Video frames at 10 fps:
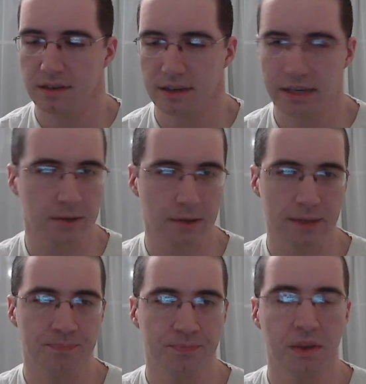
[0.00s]

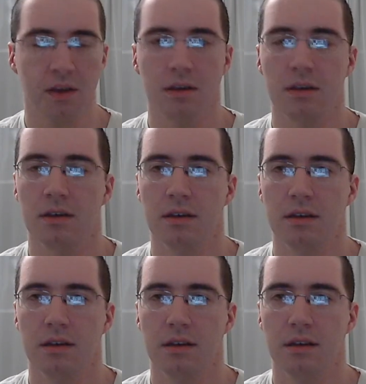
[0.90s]
anyway,
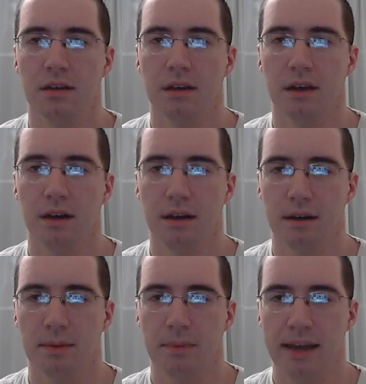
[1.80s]

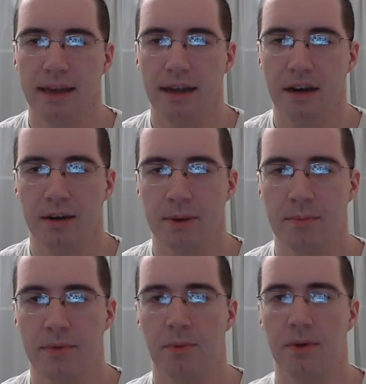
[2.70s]
I can't
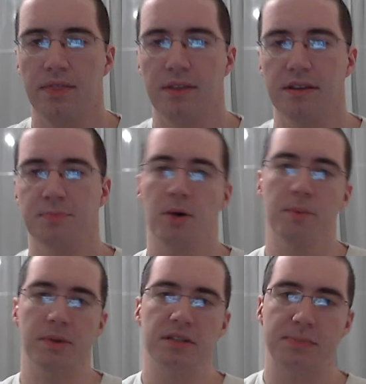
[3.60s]
remember when this
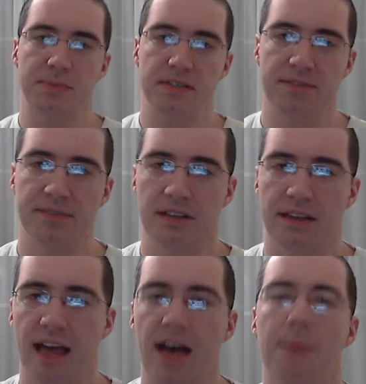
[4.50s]
moment
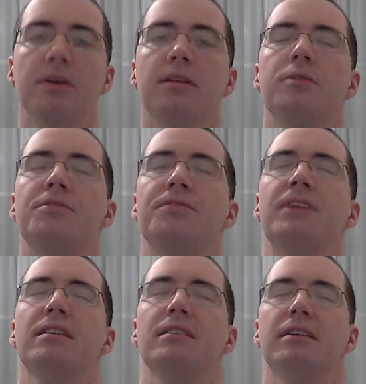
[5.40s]
specifically happened. It was
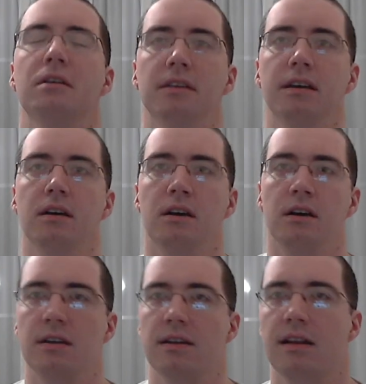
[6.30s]
fairly early
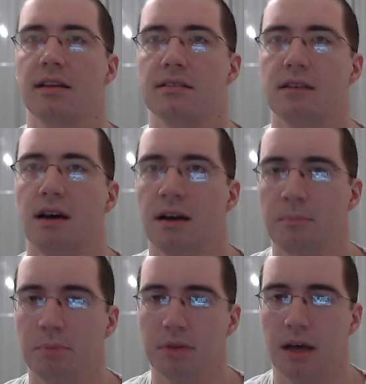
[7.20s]
on, and it's
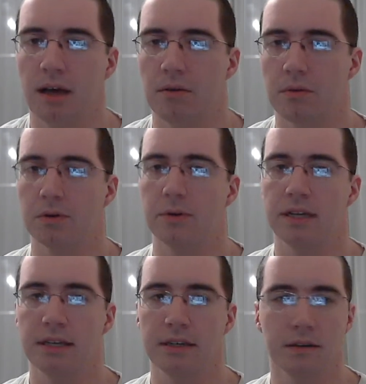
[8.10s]
not plot
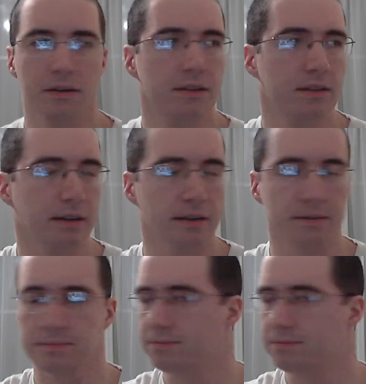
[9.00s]
ruiny or anything.